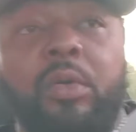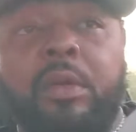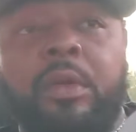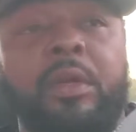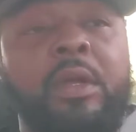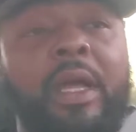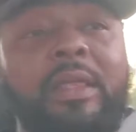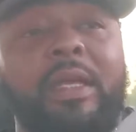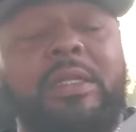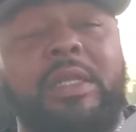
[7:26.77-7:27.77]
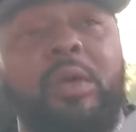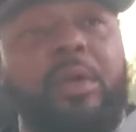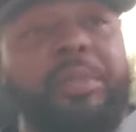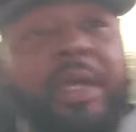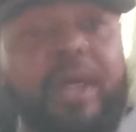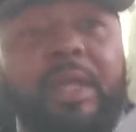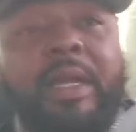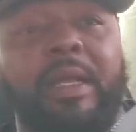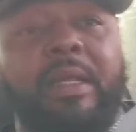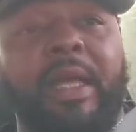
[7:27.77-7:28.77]
I think it's still gonna be
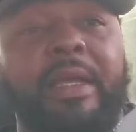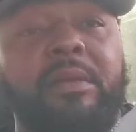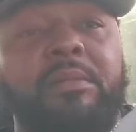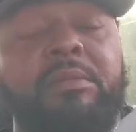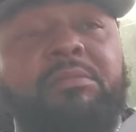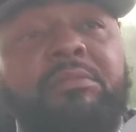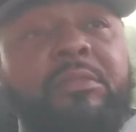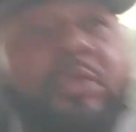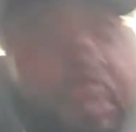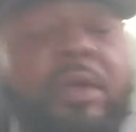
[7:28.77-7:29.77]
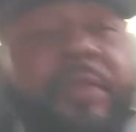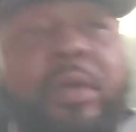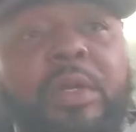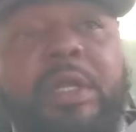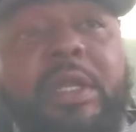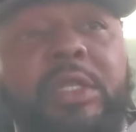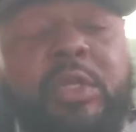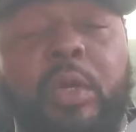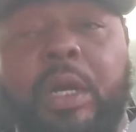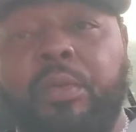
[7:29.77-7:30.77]
$100 a night. You know, even though it did
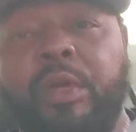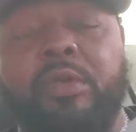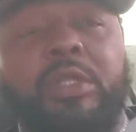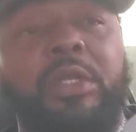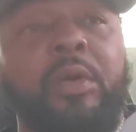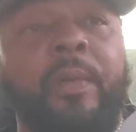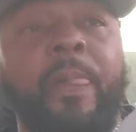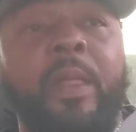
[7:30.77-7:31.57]
start out real slow.